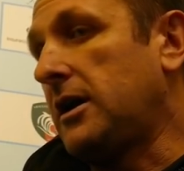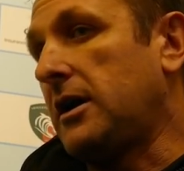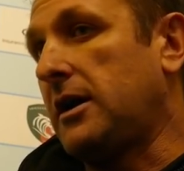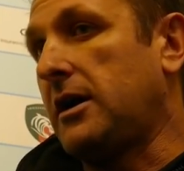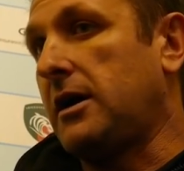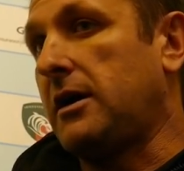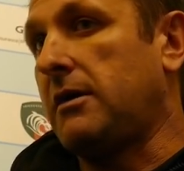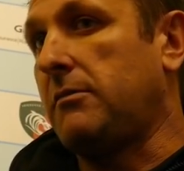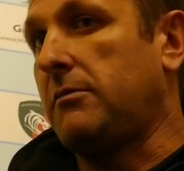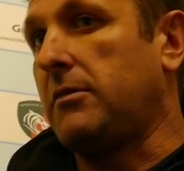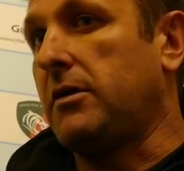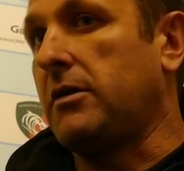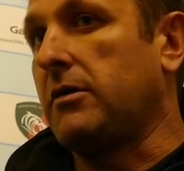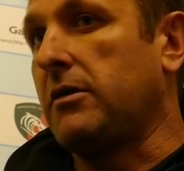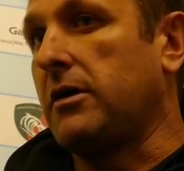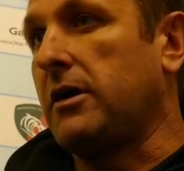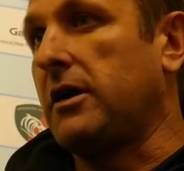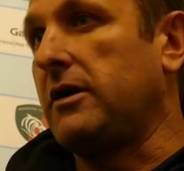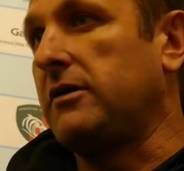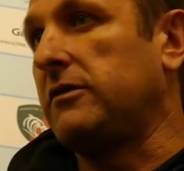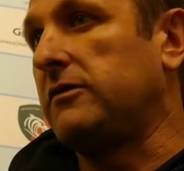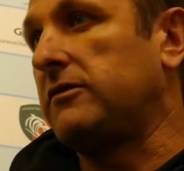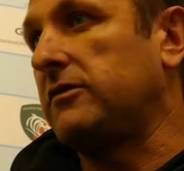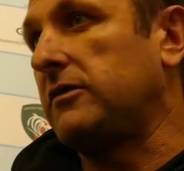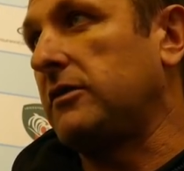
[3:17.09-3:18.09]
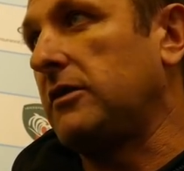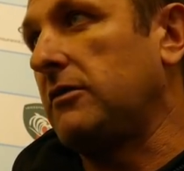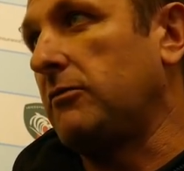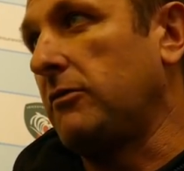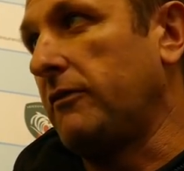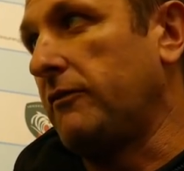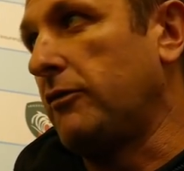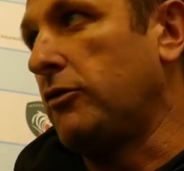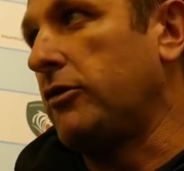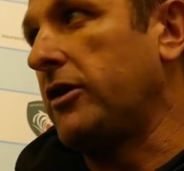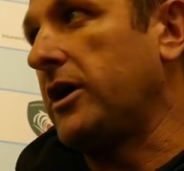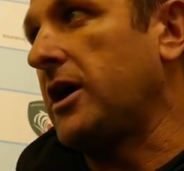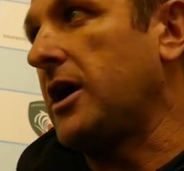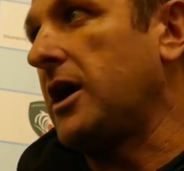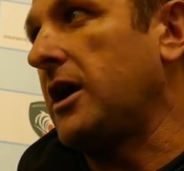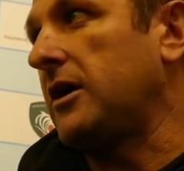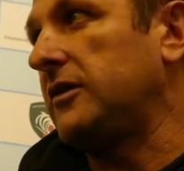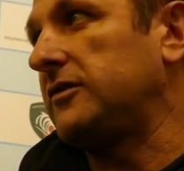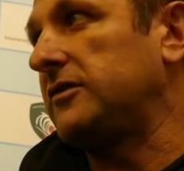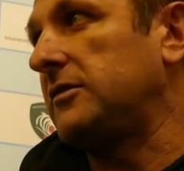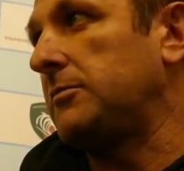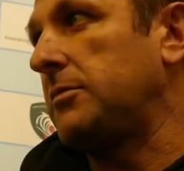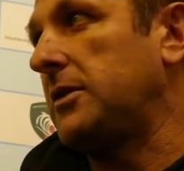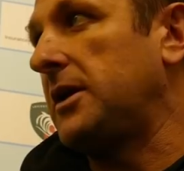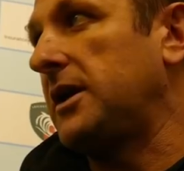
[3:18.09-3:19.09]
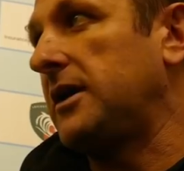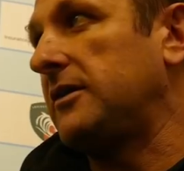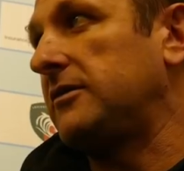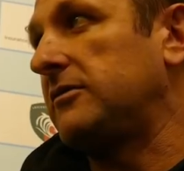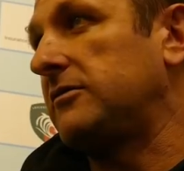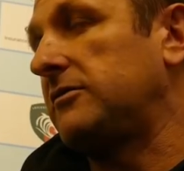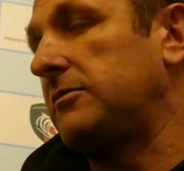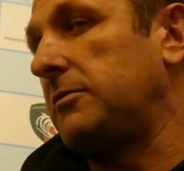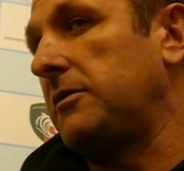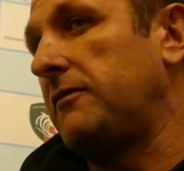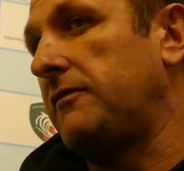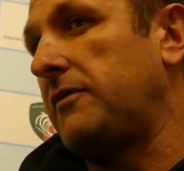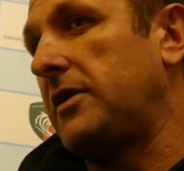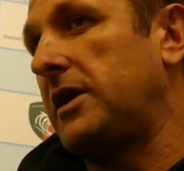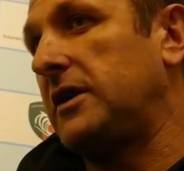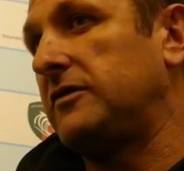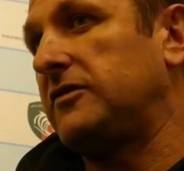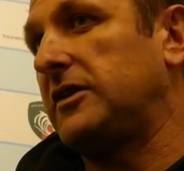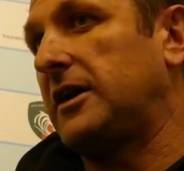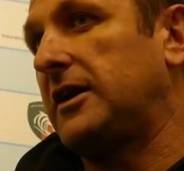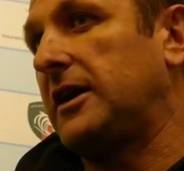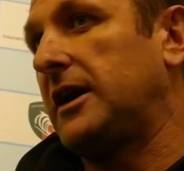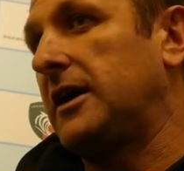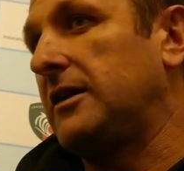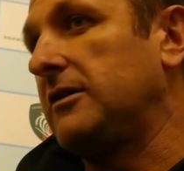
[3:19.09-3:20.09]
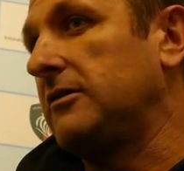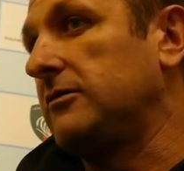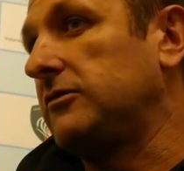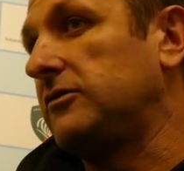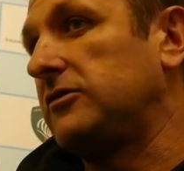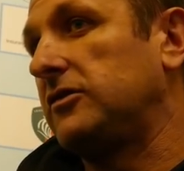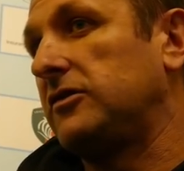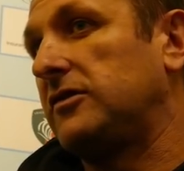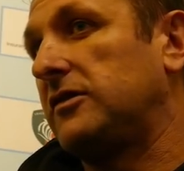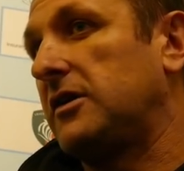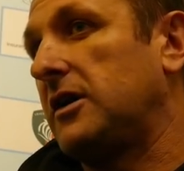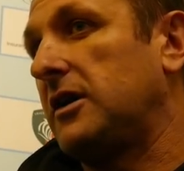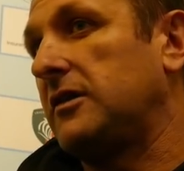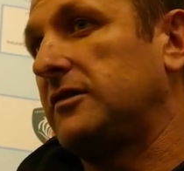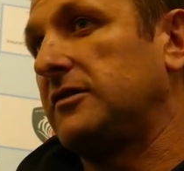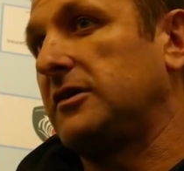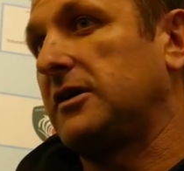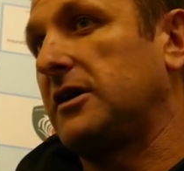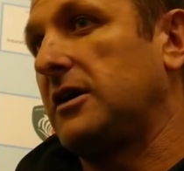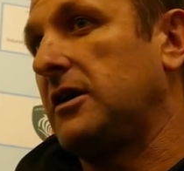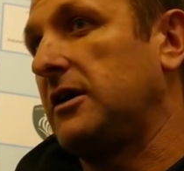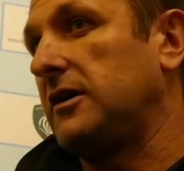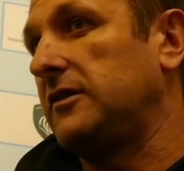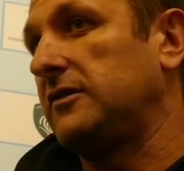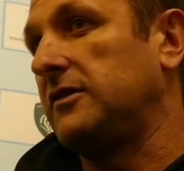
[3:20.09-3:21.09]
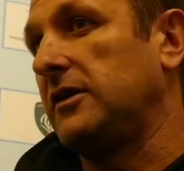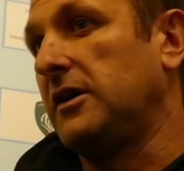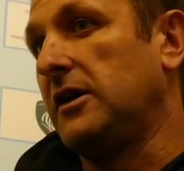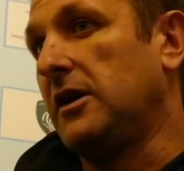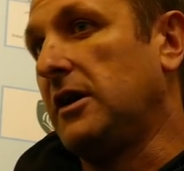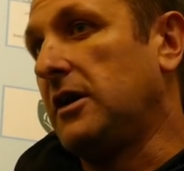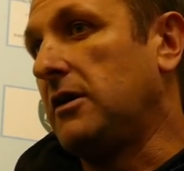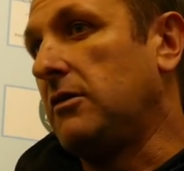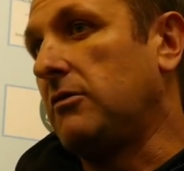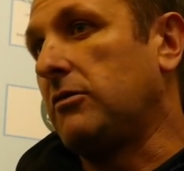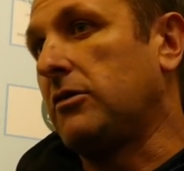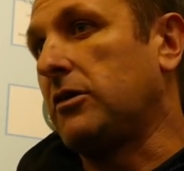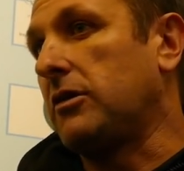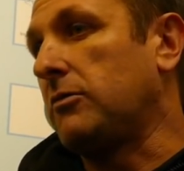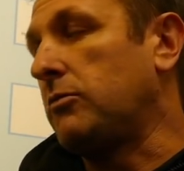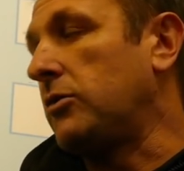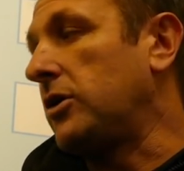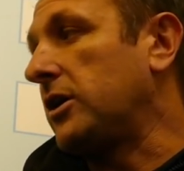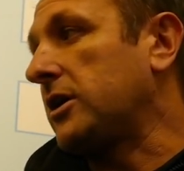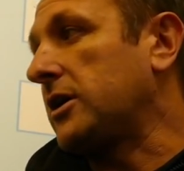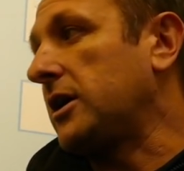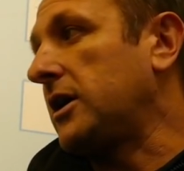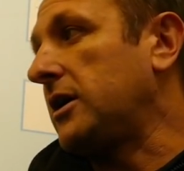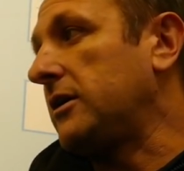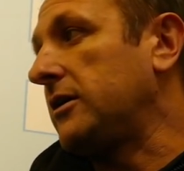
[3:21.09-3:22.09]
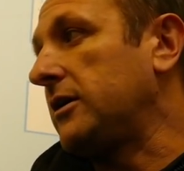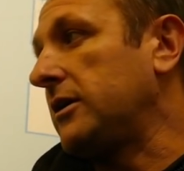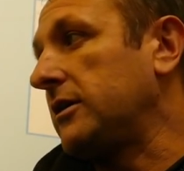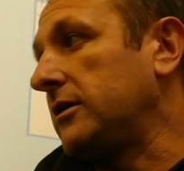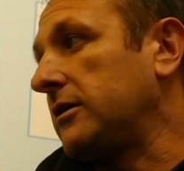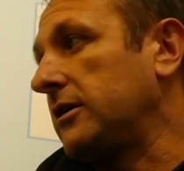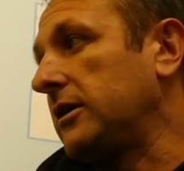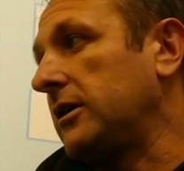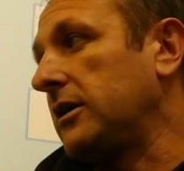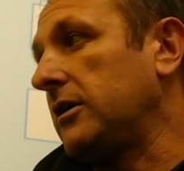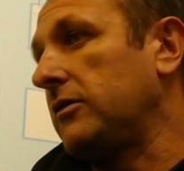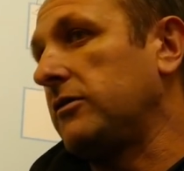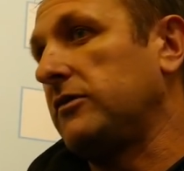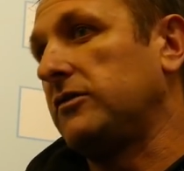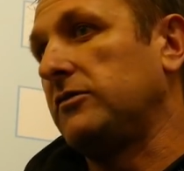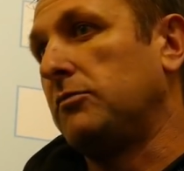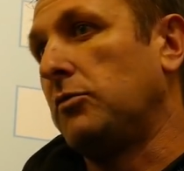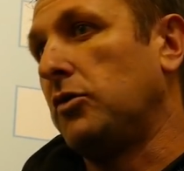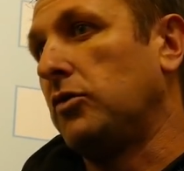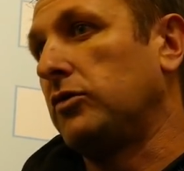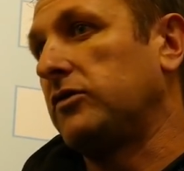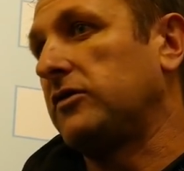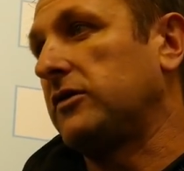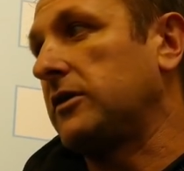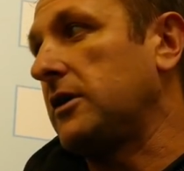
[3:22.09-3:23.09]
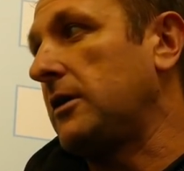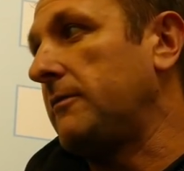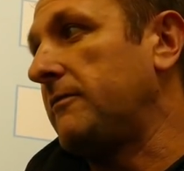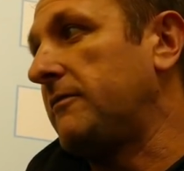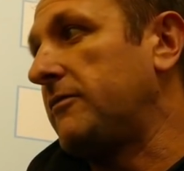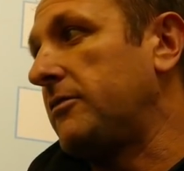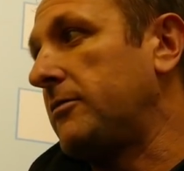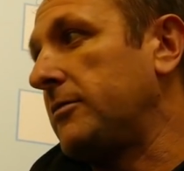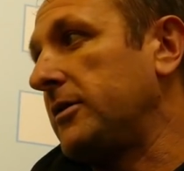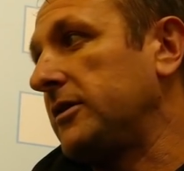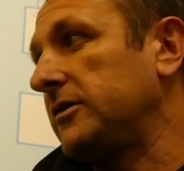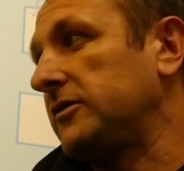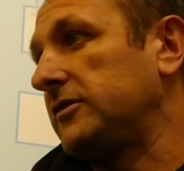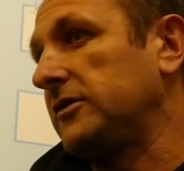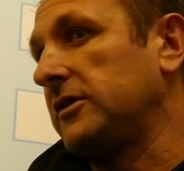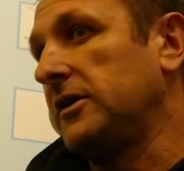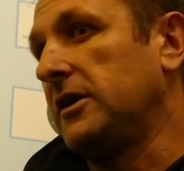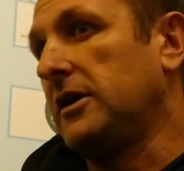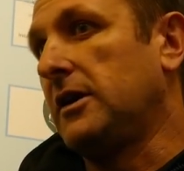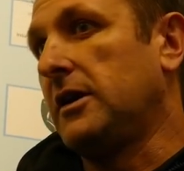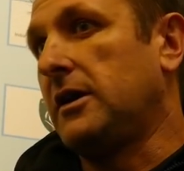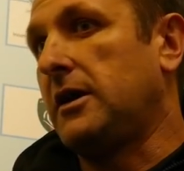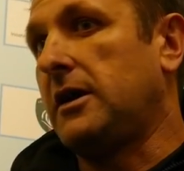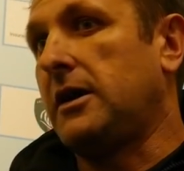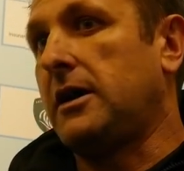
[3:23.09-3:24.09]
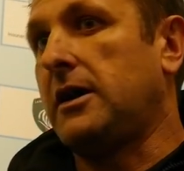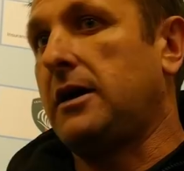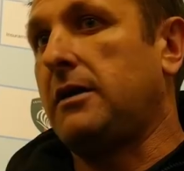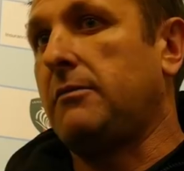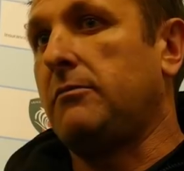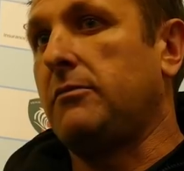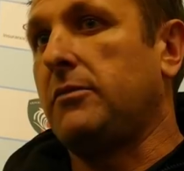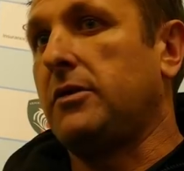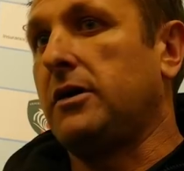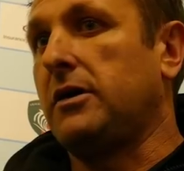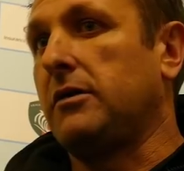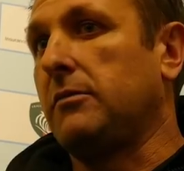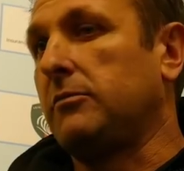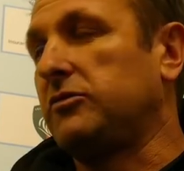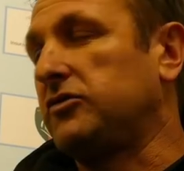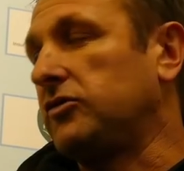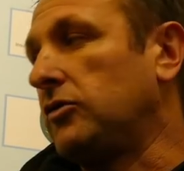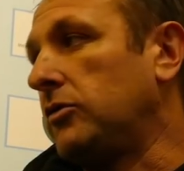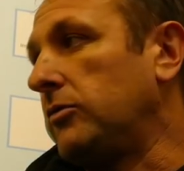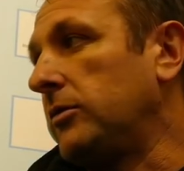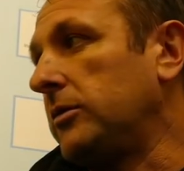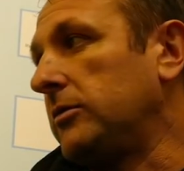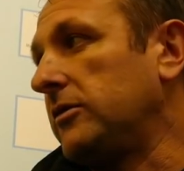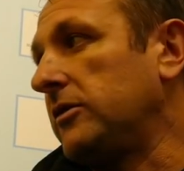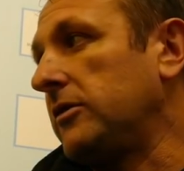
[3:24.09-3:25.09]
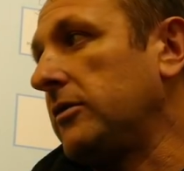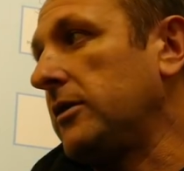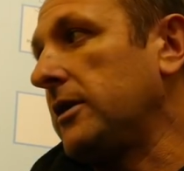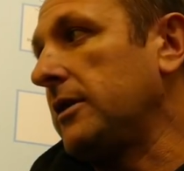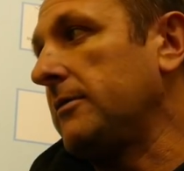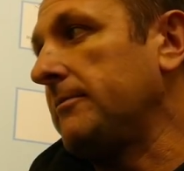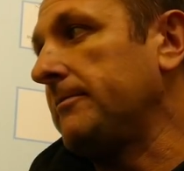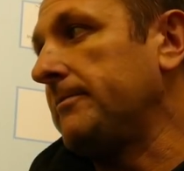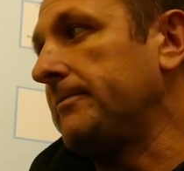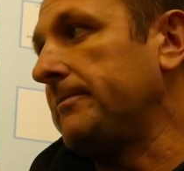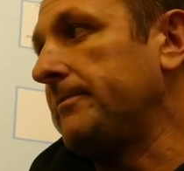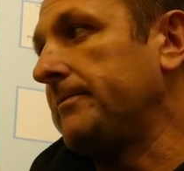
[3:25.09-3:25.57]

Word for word: Um, and we've already asked the players, to be fair, Jack Yeandle's just asked the guys, we've got to work harder. You know, there's more to come from us. Um, and I'm sure we'll do that.